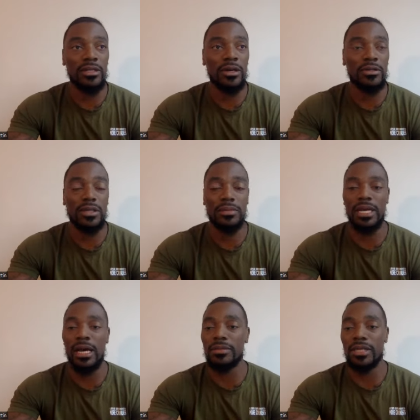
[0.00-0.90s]
you know
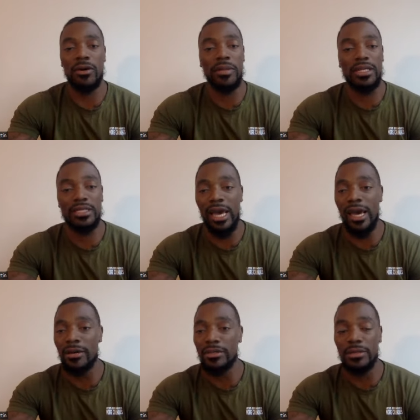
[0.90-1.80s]
sometimes they want me to
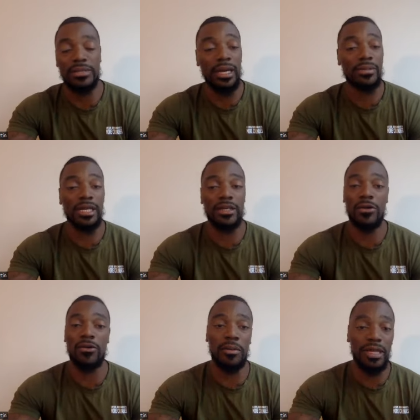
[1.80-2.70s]
tag them sometimes they
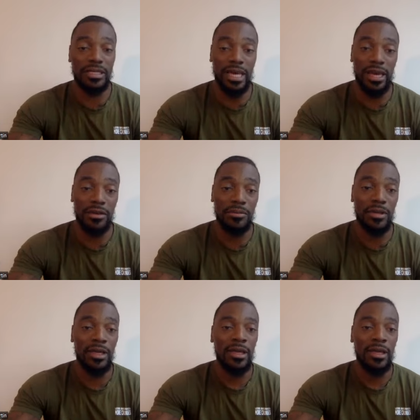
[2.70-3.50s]
don't want me to tag them